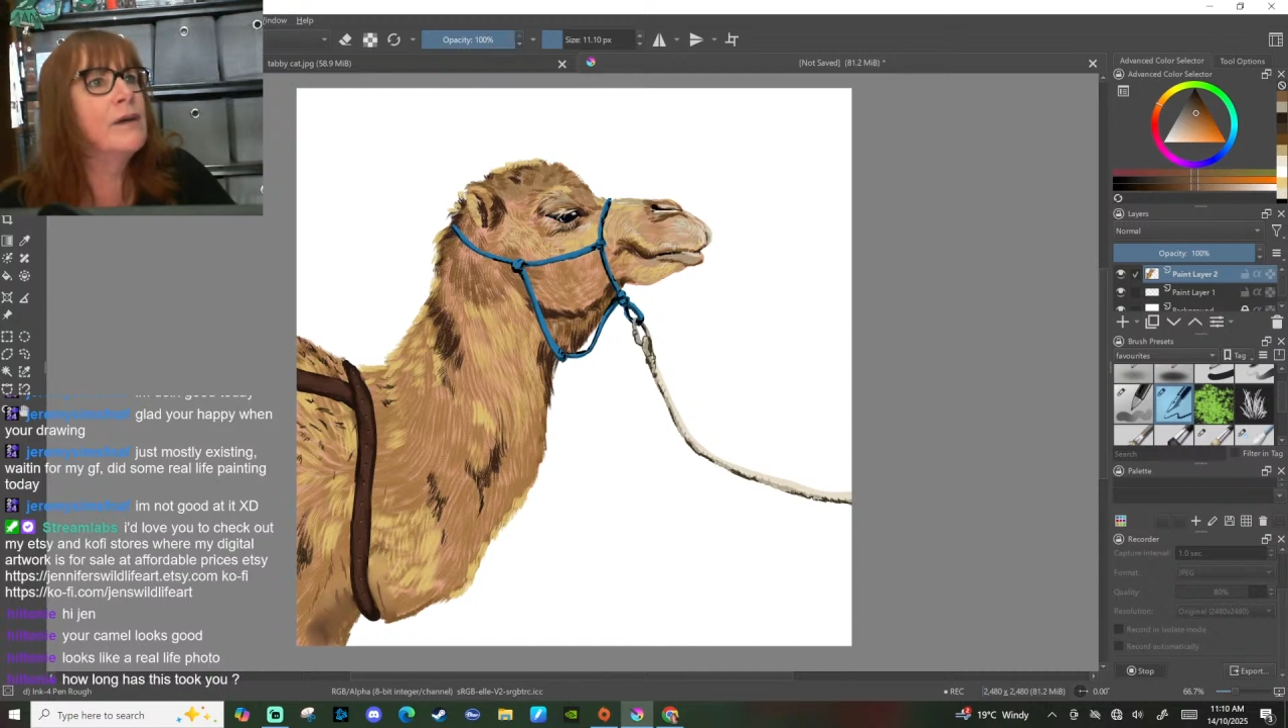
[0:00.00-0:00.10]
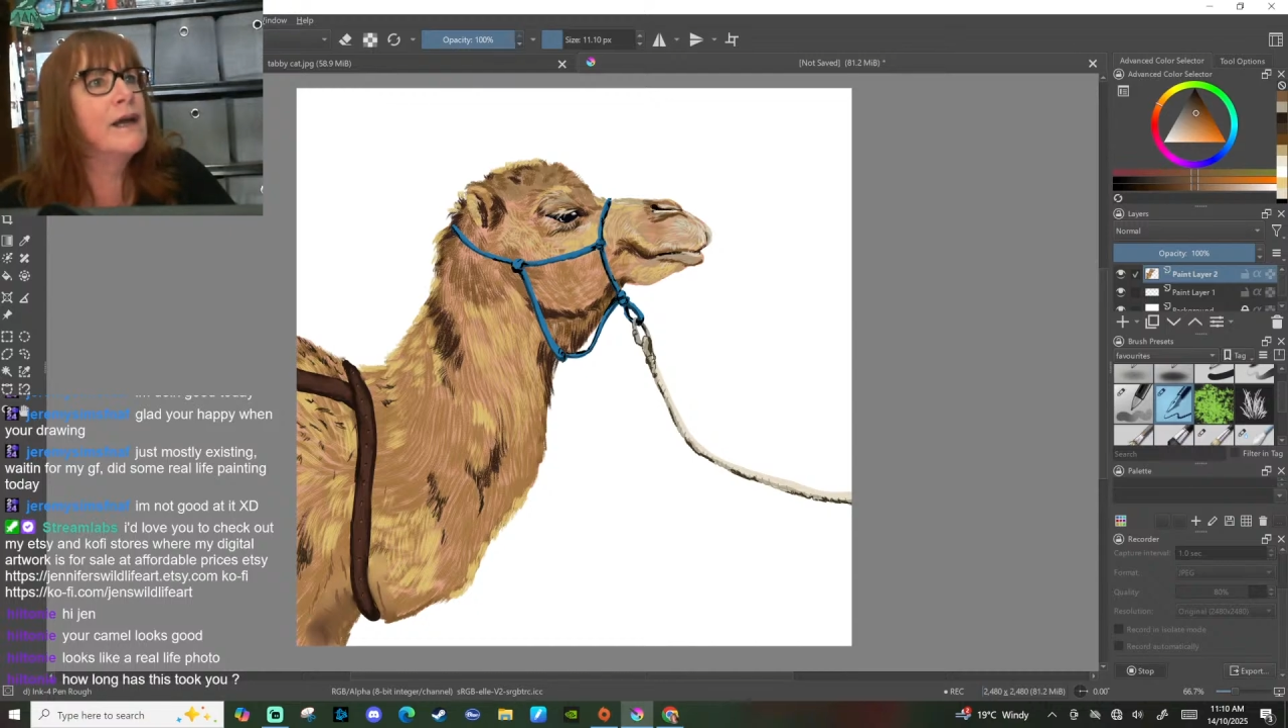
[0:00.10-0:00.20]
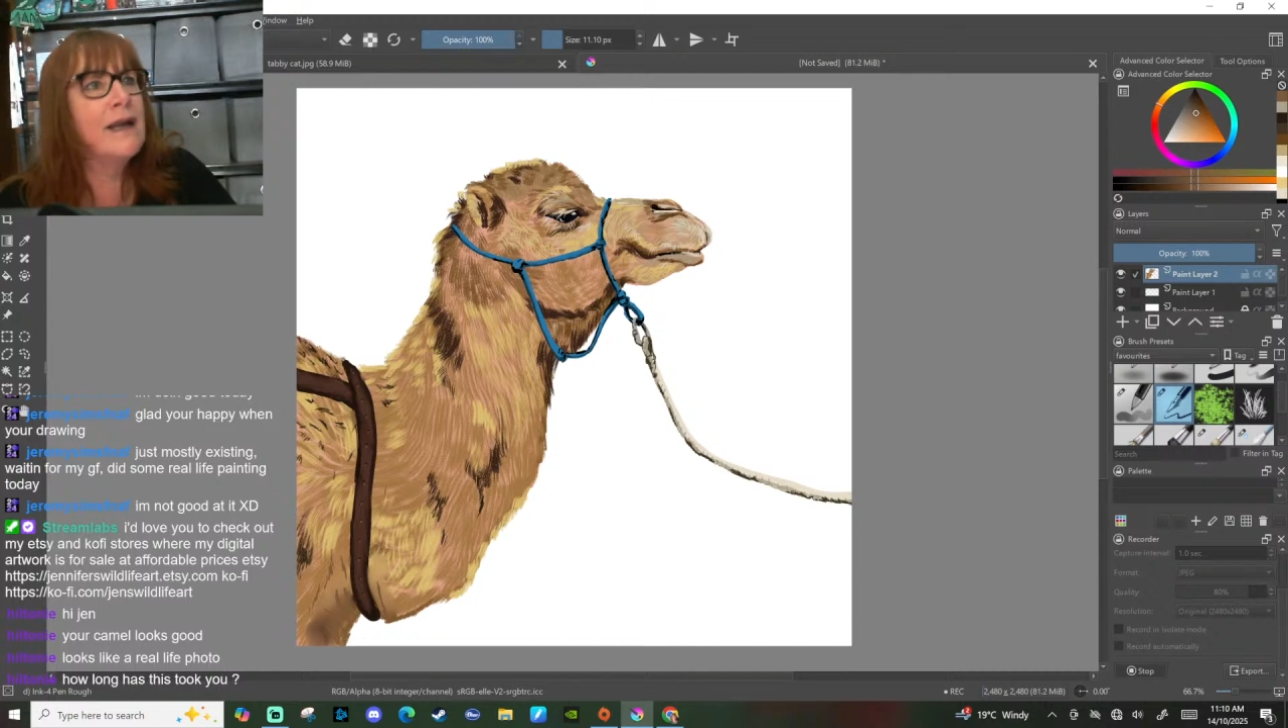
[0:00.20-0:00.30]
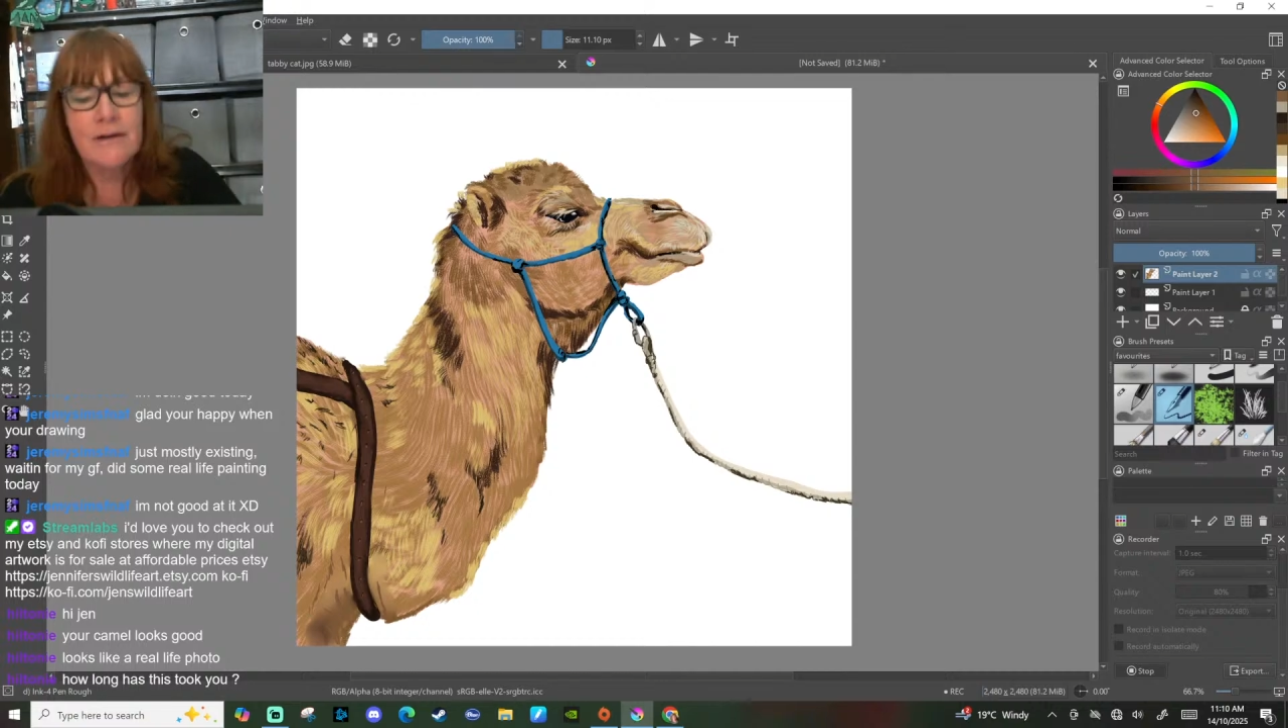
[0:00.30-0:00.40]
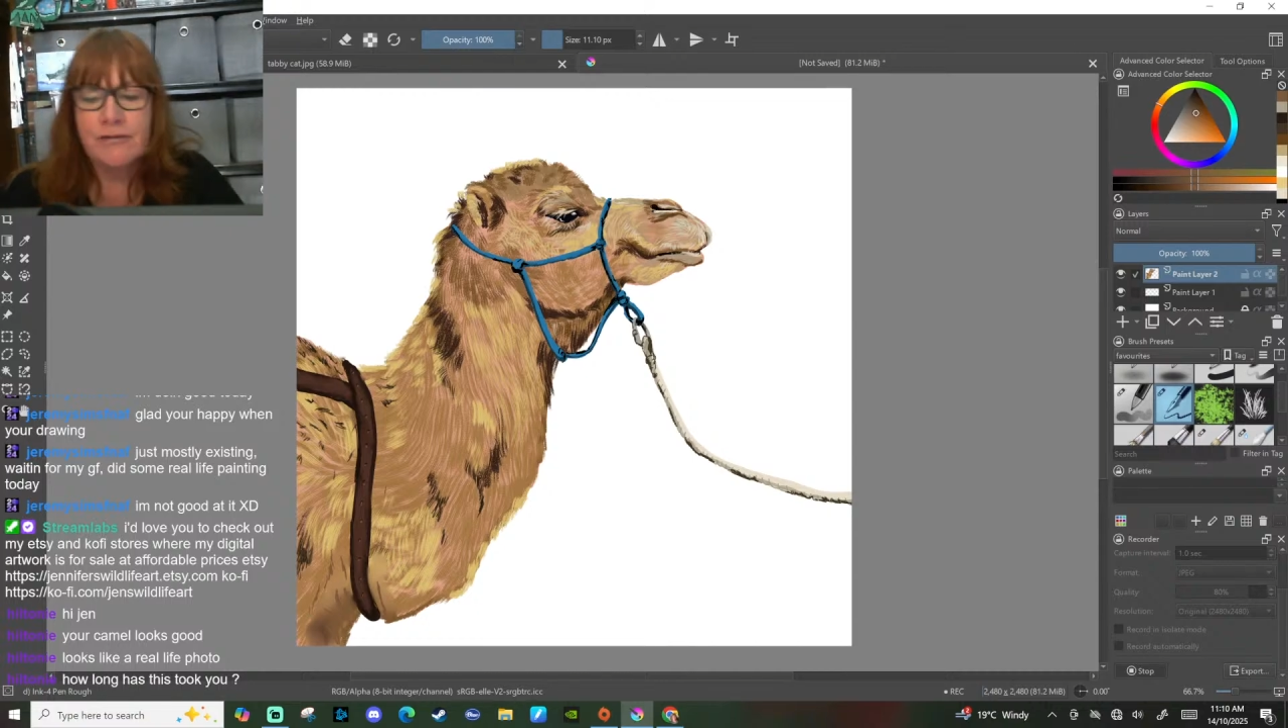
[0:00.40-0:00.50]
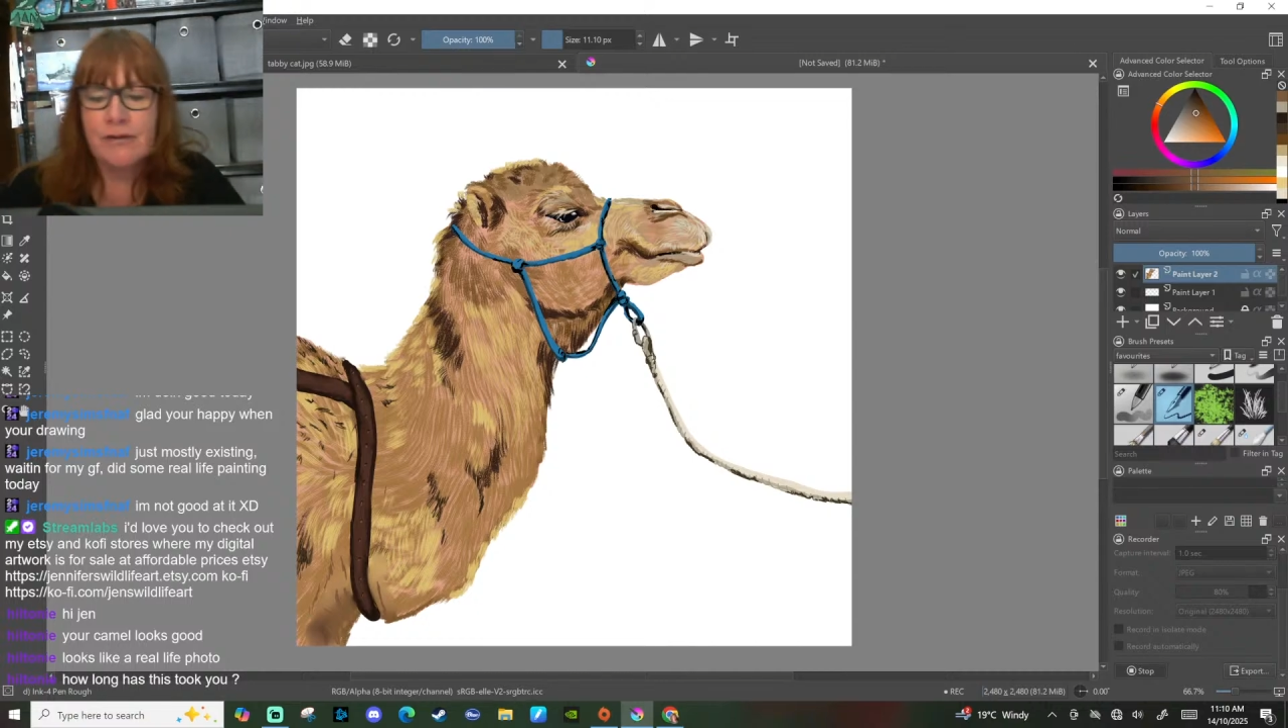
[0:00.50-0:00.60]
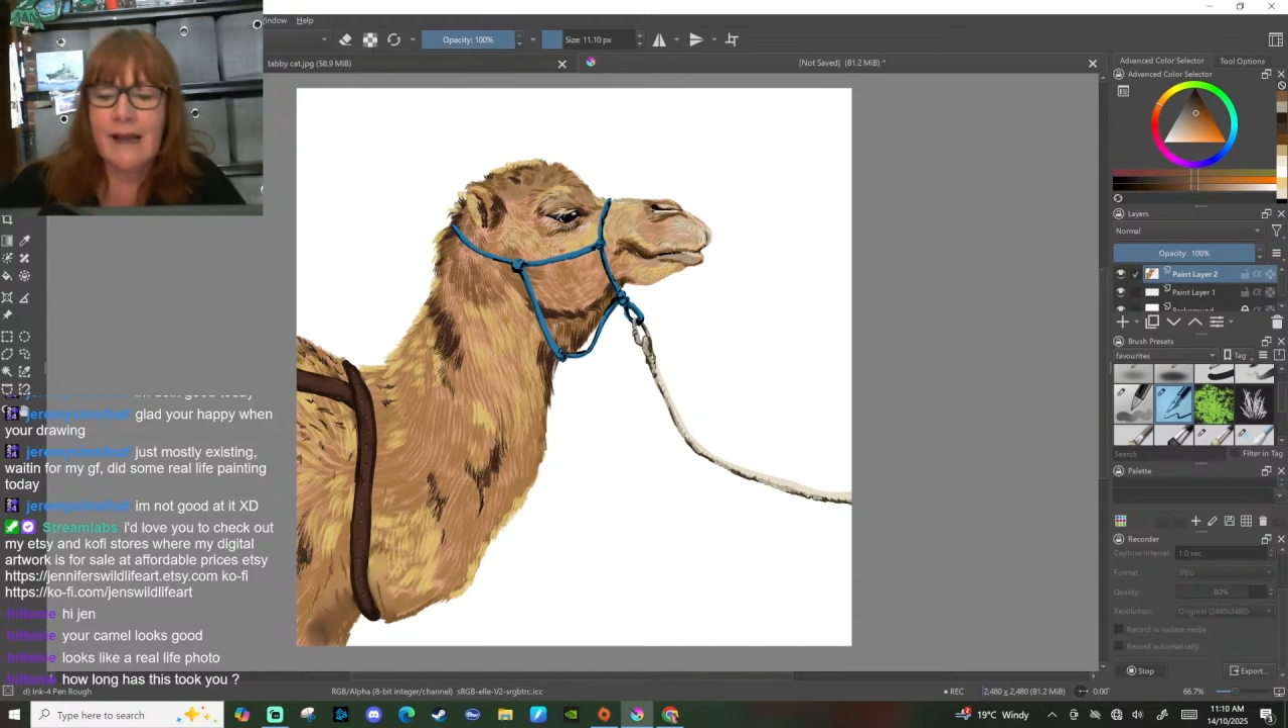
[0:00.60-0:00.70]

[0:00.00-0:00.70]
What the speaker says: been at it for